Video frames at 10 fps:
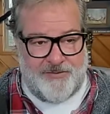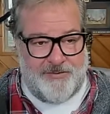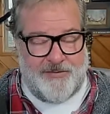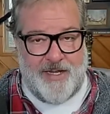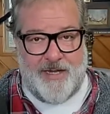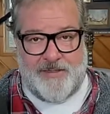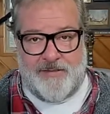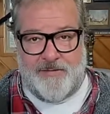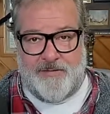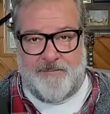that
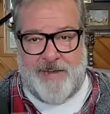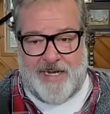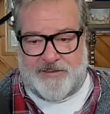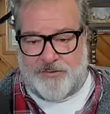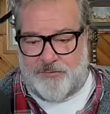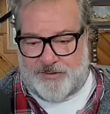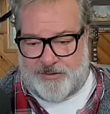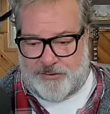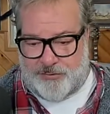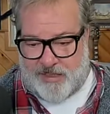the master was
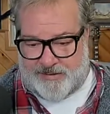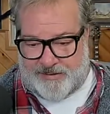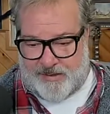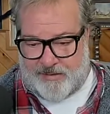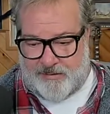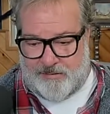entrusting.